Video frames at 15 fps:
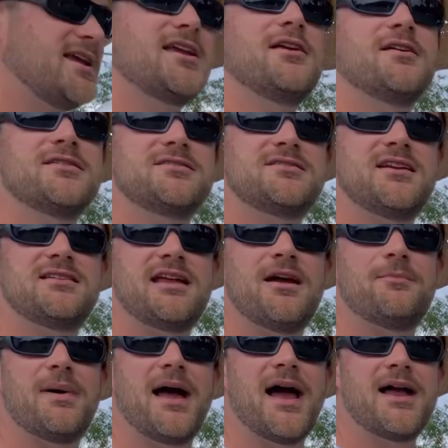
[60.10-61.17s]
you can sit
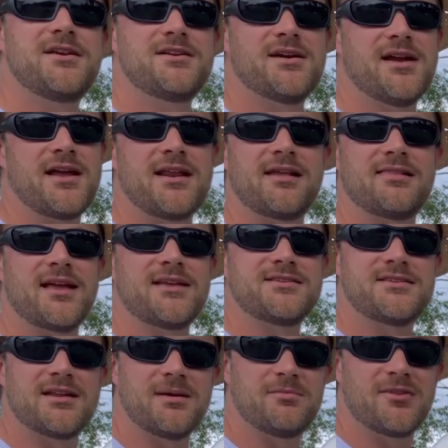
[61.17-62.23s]
down behind you and it lights
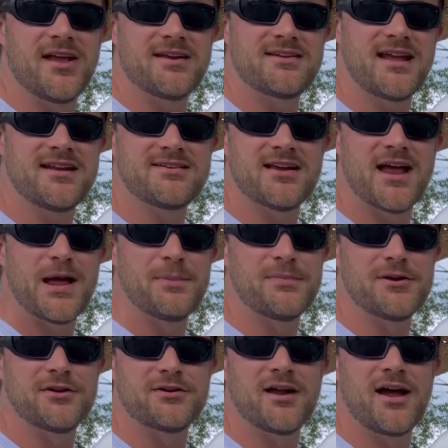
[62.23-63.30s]
it up like daytime.
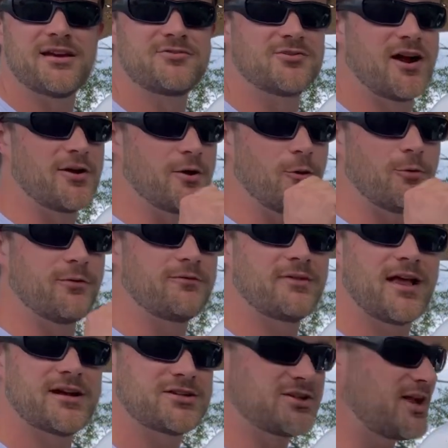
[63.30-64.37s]
You're not trying to hold a
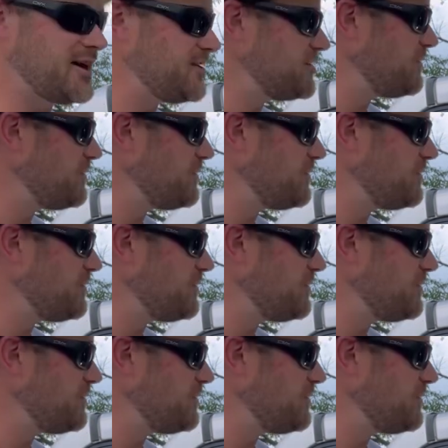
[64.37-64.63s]
flashlight in your